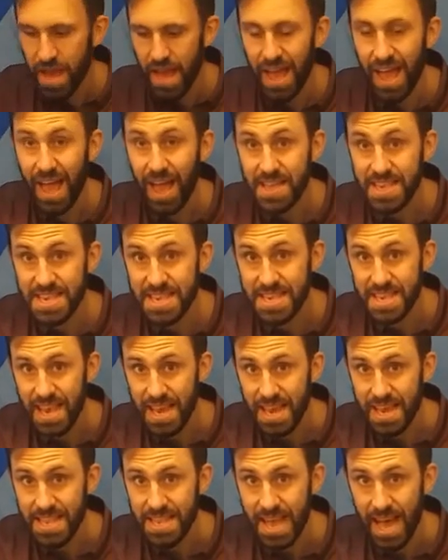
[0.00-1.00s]
Our
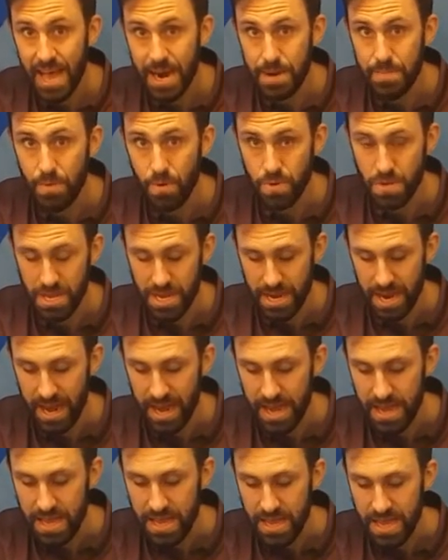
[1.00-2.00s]
second animal
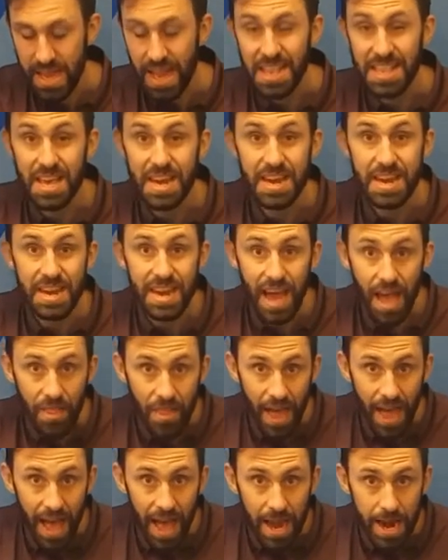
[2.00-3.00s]
today is another
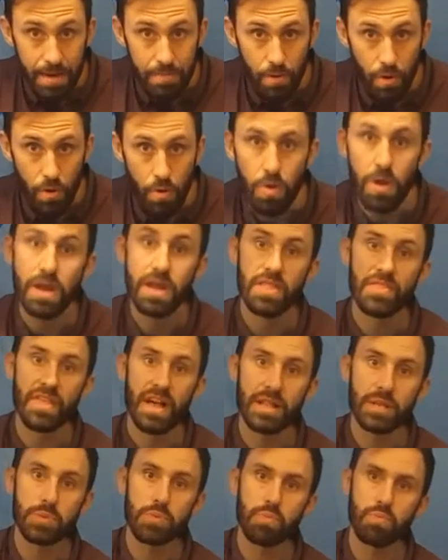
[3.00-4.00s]
animal
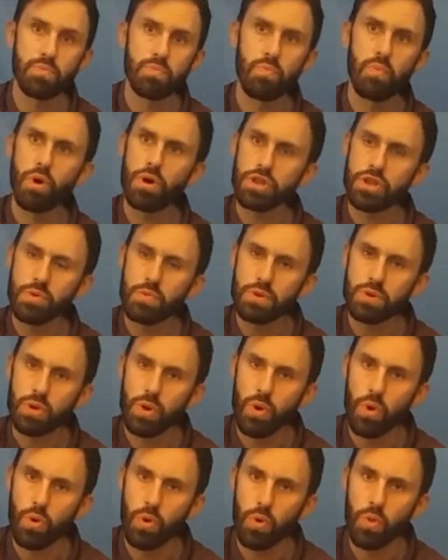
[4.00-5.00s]
that's what you would
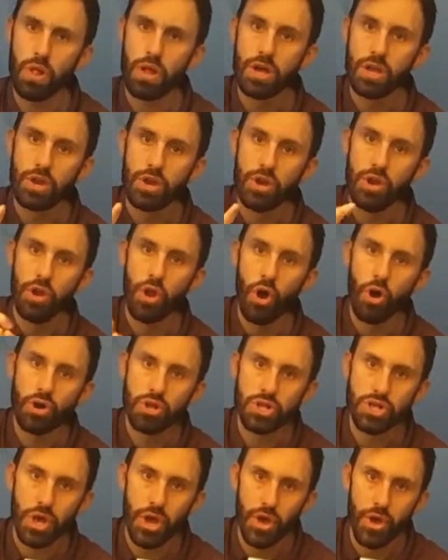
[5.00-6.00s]
call
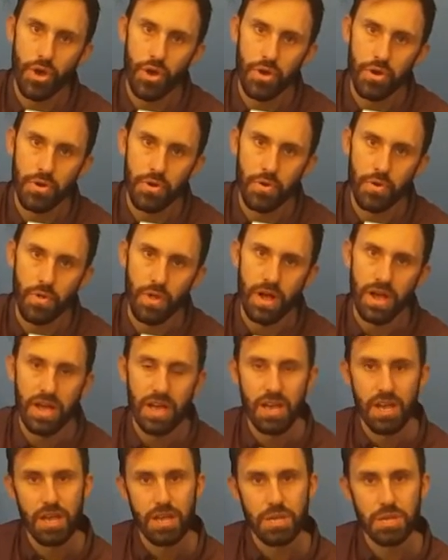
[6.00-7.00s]
nocturnal.
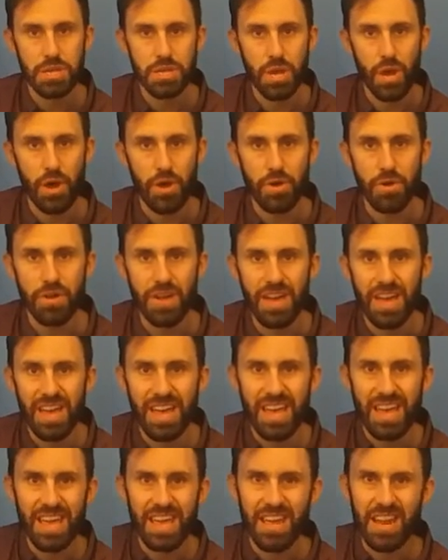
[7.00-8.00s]
So
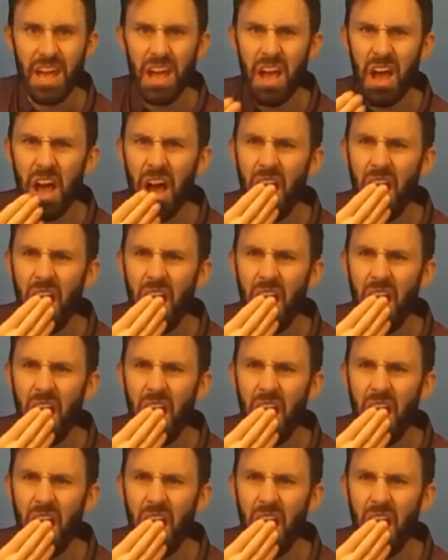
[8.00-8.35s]
it